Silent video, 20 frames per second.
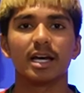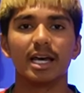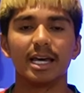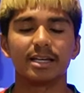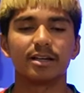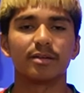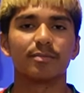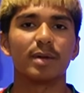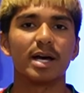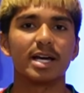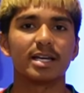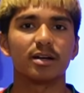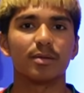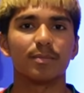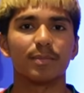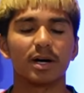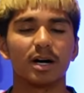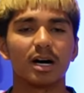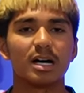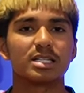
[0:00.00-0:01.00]
He can make a
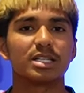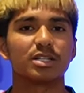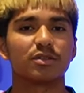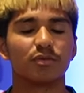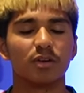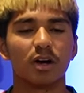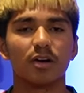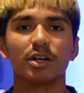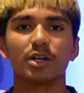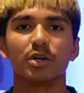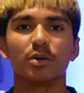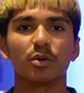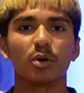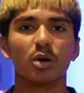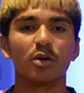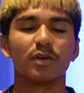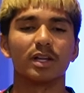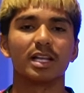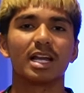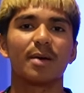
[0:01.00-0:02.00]
pass. He's very good
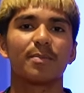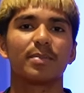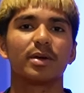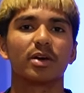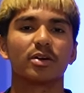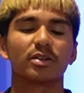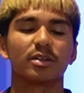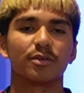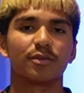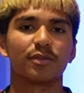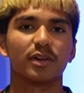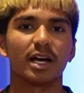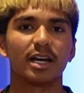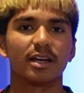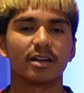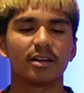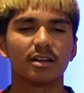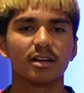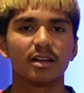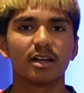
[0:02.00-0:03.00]
overlapping on the
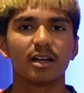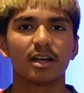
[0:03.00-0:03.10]
flank.